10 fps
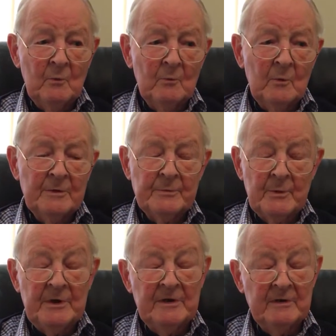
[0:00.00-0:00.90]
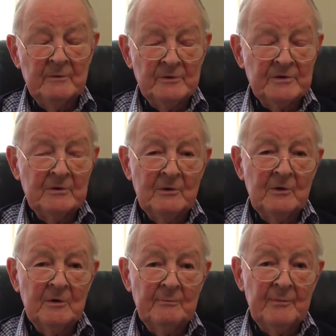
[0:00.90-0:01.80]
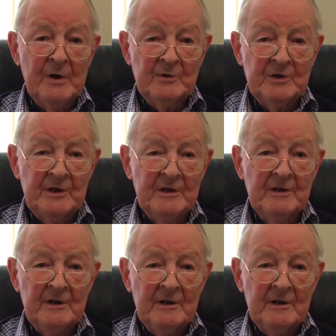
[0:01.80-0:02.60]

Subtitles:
what we did was to look at protein